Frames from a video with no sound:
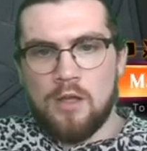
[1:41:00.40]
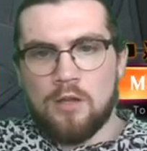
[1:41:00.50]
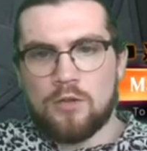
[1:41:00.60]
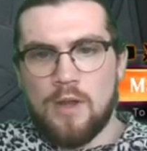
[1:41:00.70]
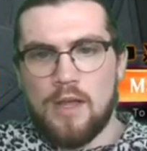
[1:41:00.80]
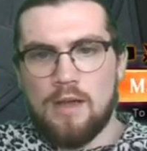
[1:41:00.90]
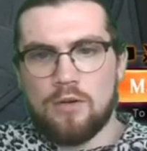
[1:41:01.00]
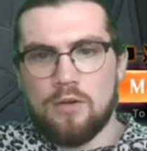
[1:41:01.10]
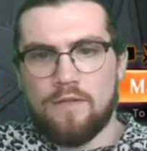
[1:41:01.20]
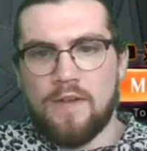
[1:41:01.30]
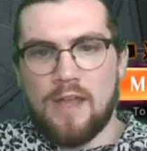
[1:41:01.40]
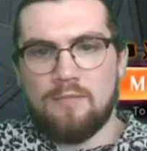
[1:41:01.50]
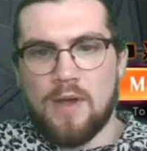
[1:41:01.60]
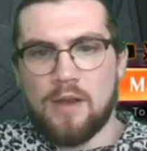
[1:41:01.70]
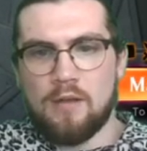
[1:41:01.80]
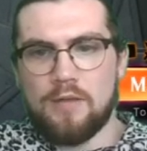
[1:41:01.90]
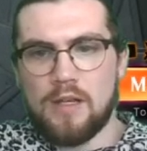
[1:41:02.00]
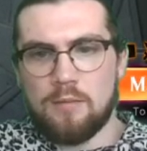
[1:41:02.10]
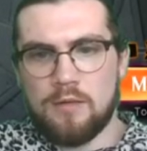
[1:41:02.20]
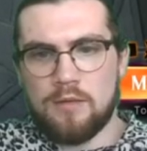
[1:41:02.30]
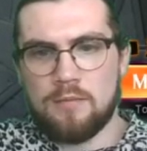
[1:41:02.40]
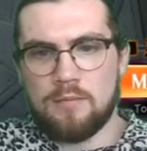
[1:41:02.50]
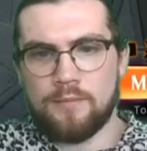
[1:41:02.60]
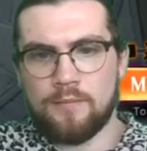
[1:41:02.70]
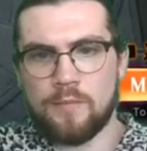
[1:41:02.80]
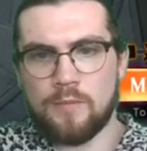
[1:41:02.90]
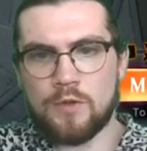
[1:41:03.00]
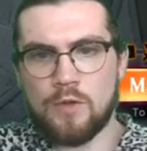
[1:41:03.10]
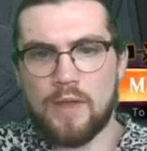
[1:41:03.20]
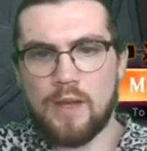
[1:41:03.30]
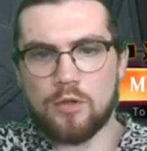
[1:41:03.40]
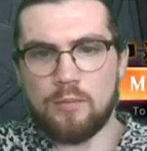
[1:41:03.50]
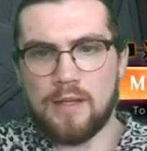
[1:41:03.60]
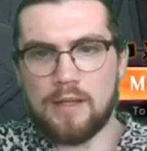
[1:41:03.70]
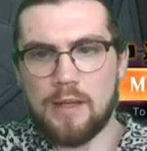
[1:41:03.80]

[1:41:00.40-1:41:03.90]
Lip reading: So I have a total of 5 mana available. So I think I'm just gonna play.